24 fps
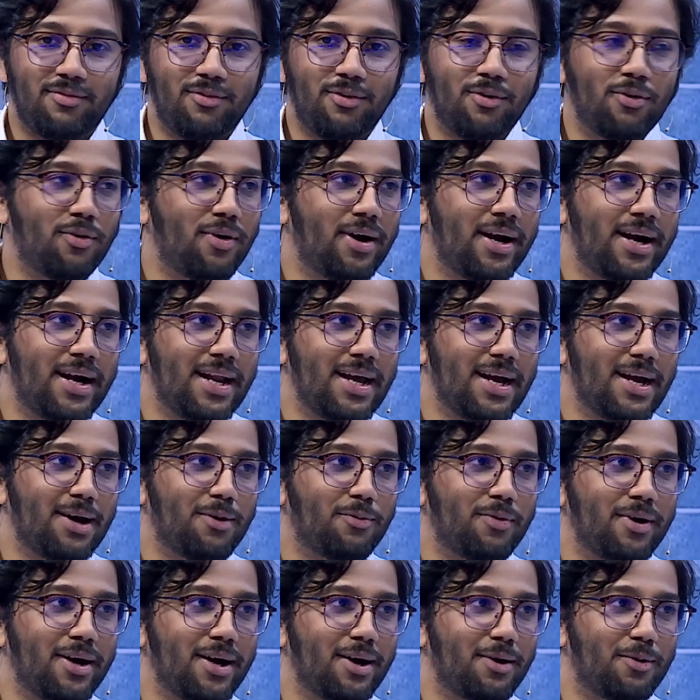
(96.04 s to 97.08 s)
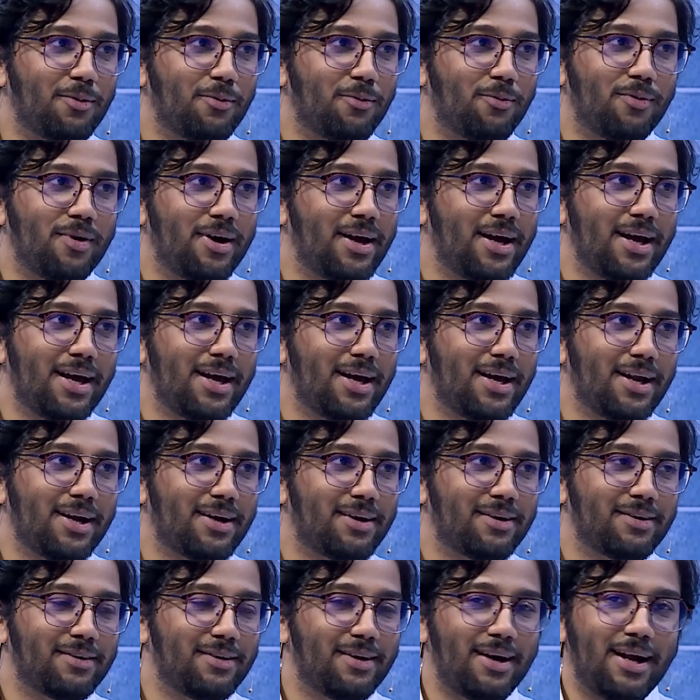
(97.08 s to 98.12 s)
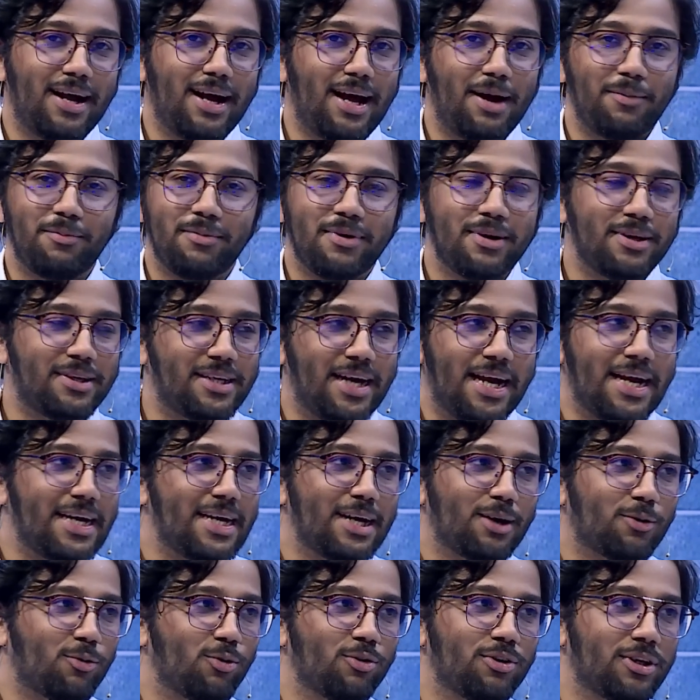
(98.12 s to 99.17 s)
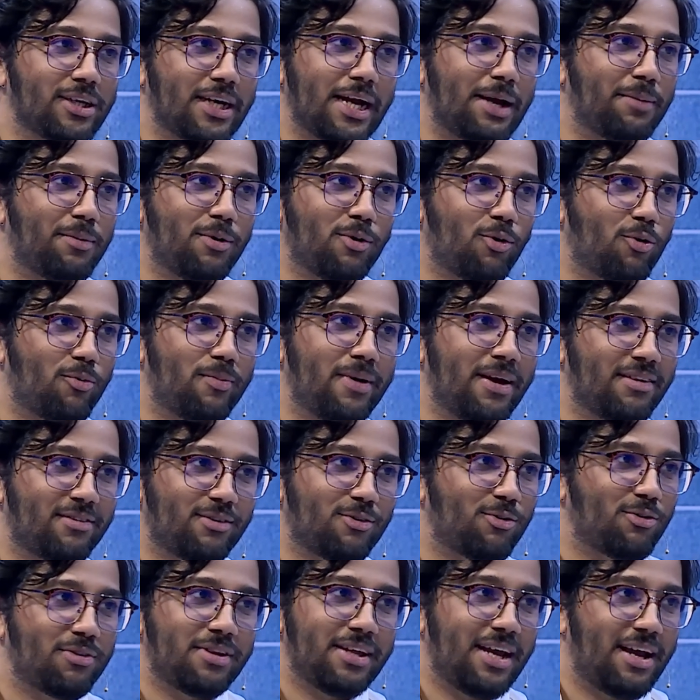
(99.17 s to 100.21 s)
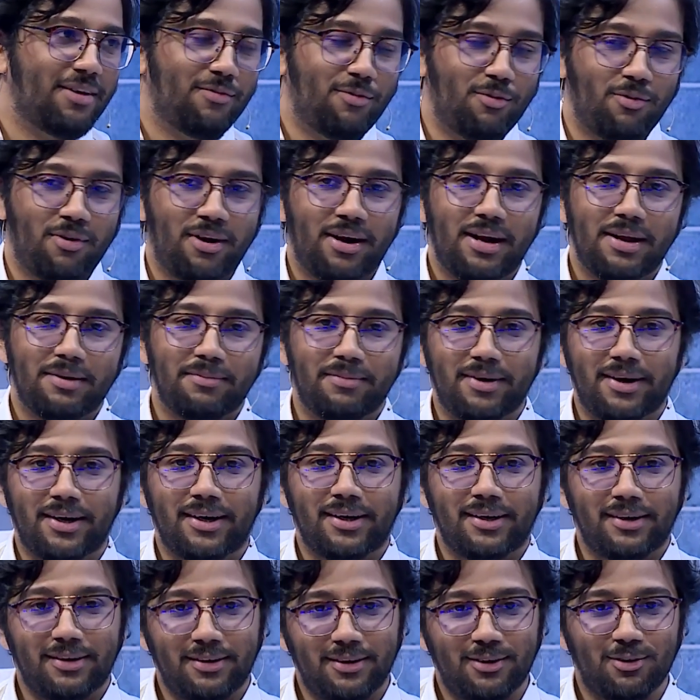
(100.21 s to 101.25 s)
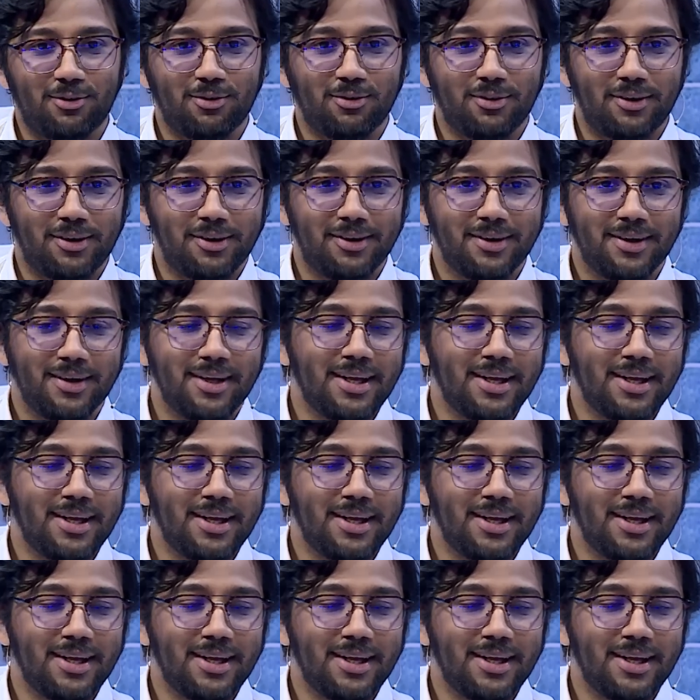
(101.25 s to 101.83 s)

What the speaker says: have no idea where ami jai na kon jaygay ami romance korchi I have no idea but it's okay